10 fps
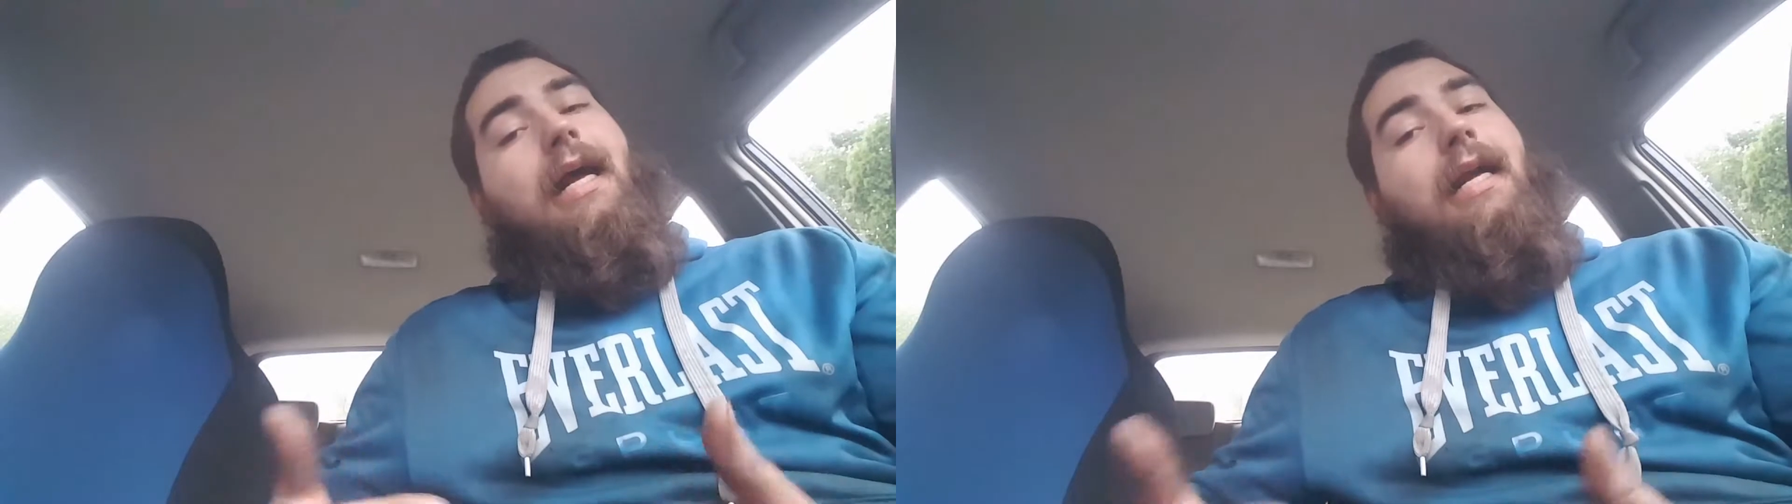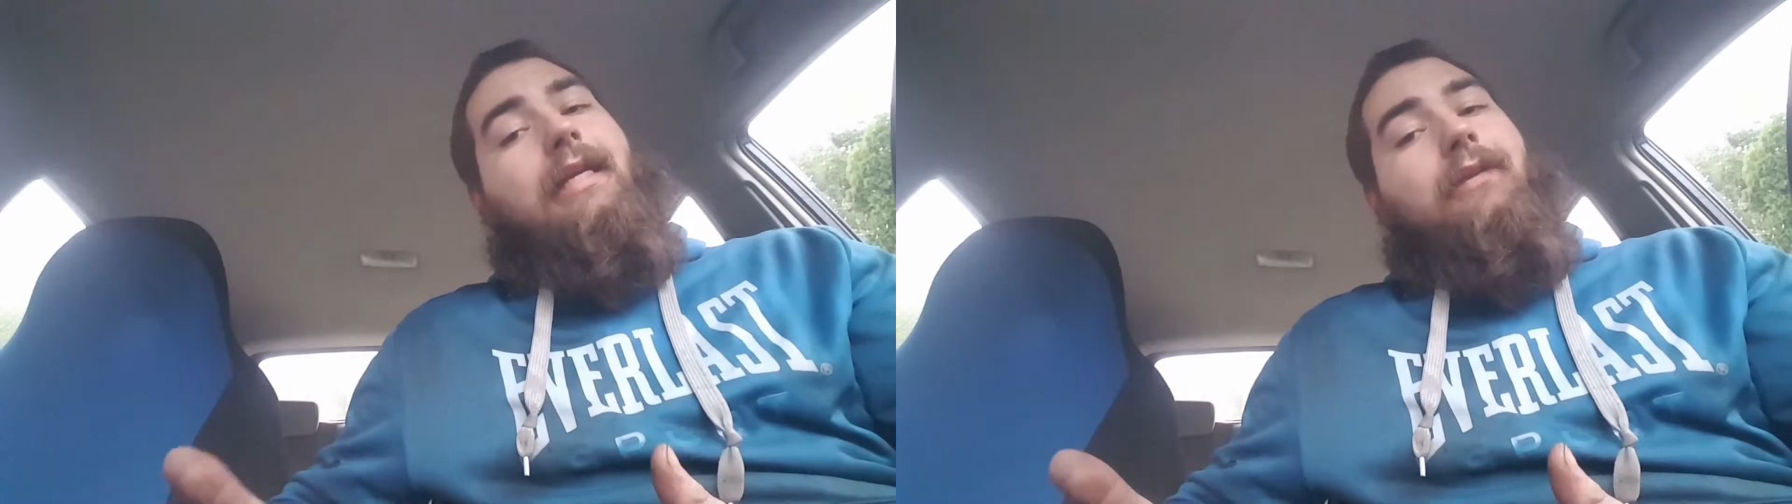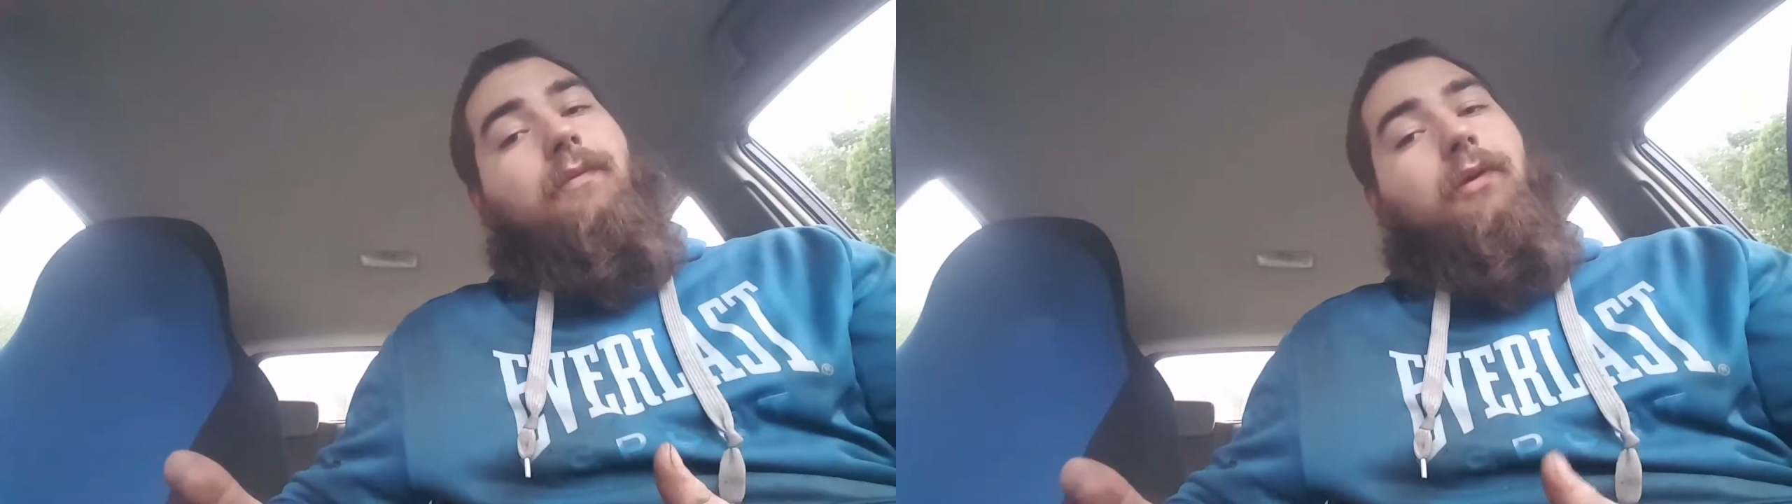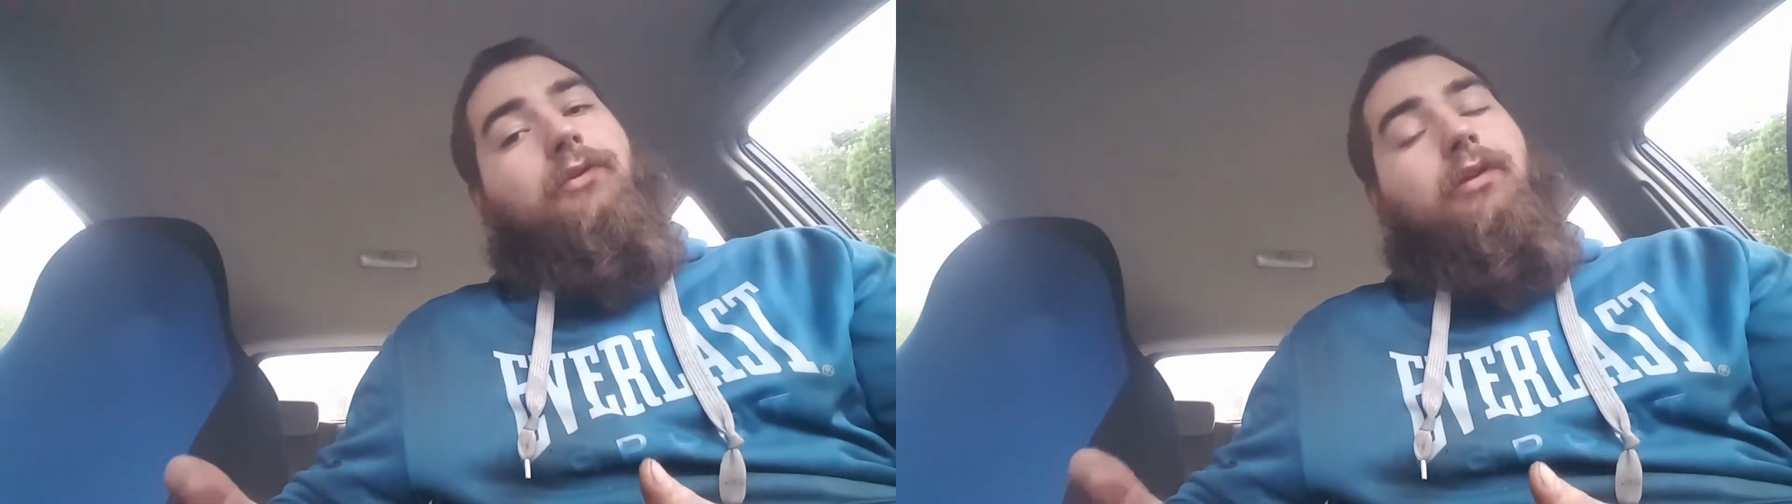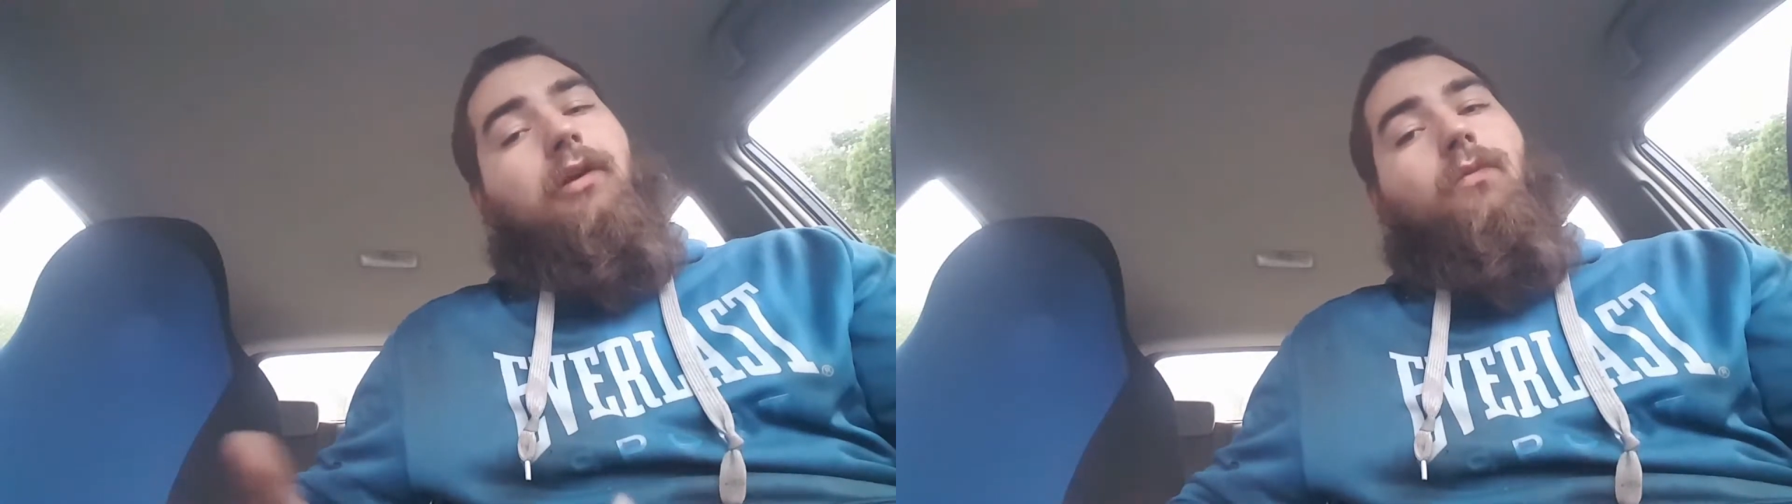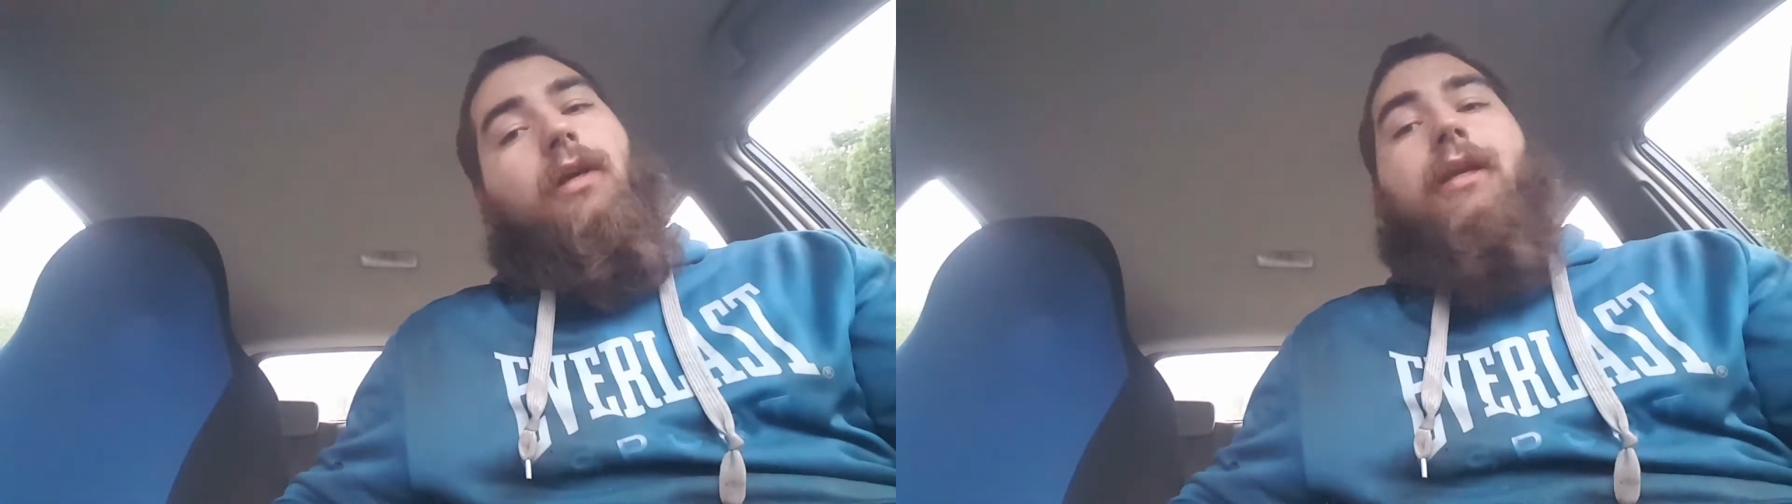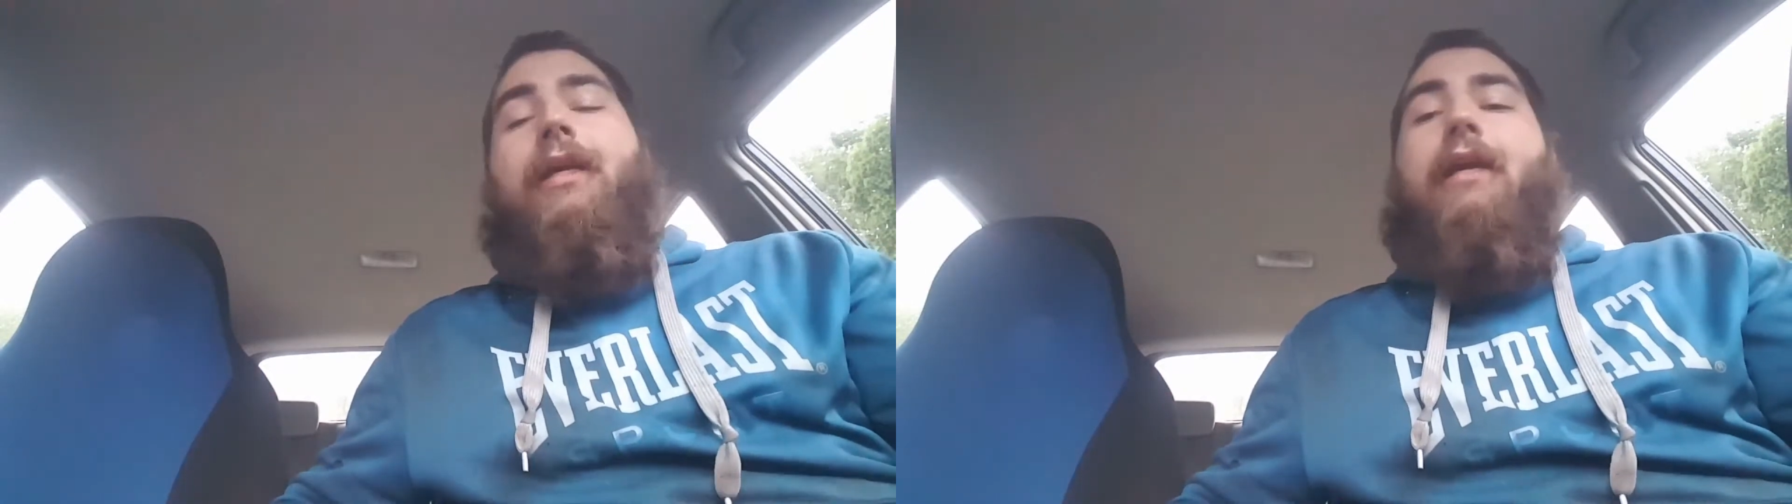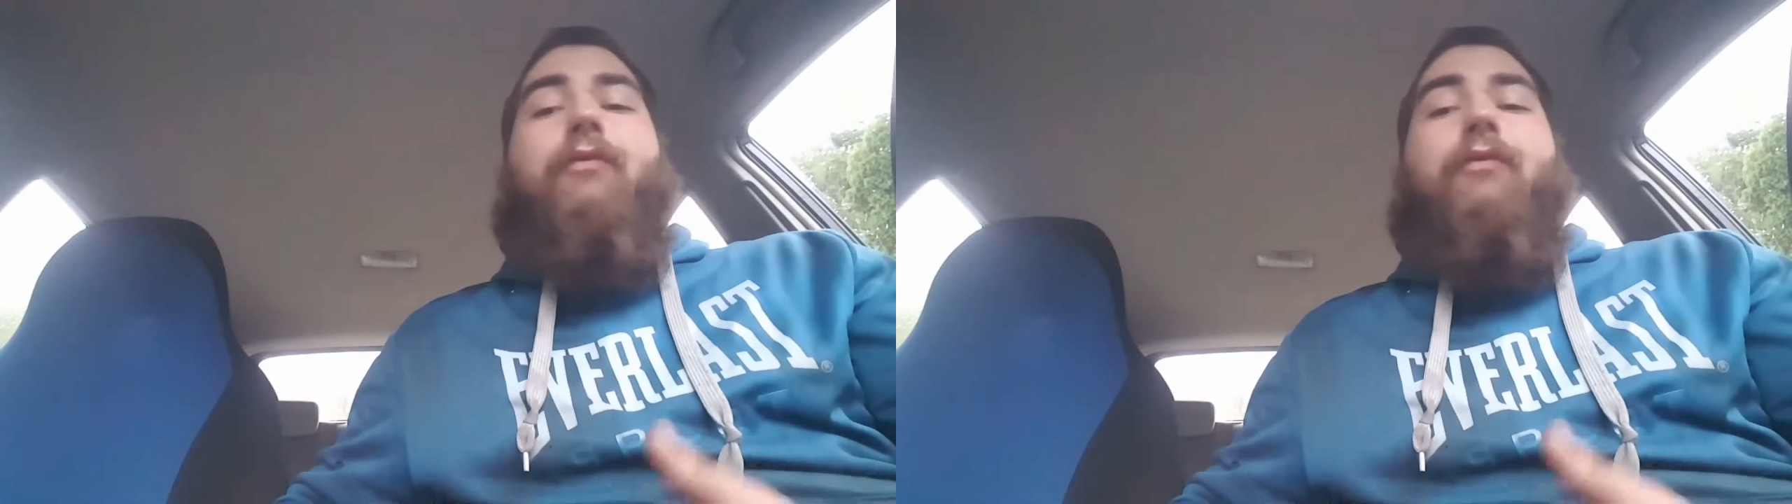I'd get the martial art one.